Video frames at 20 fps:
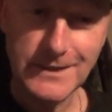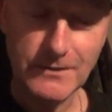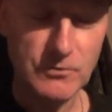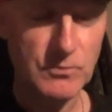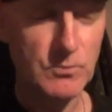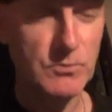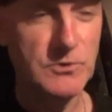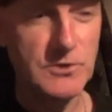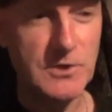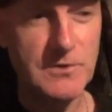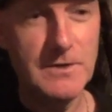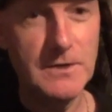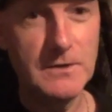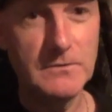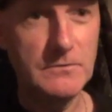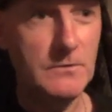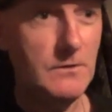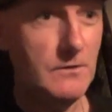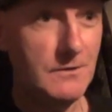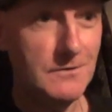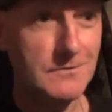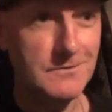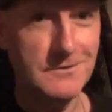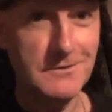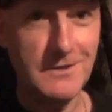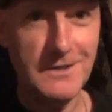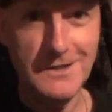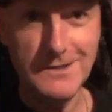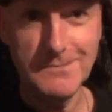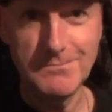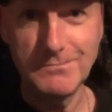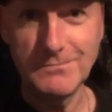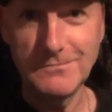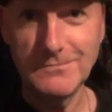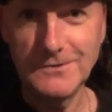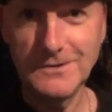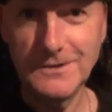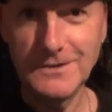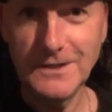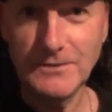I was wondering around, oh, Graham,
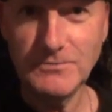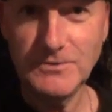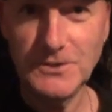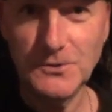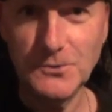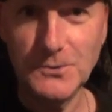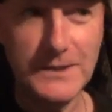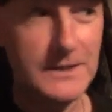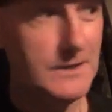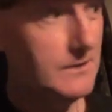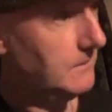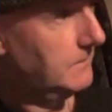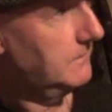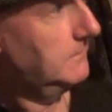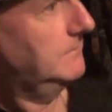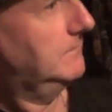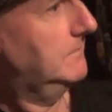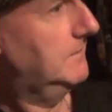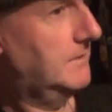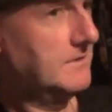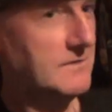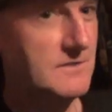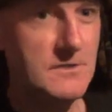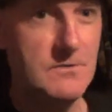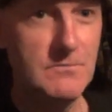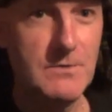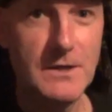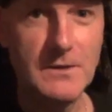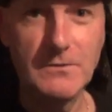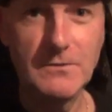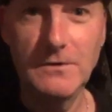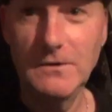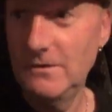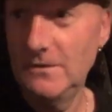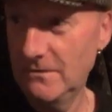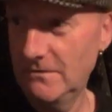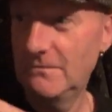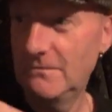how's it going? Turn around,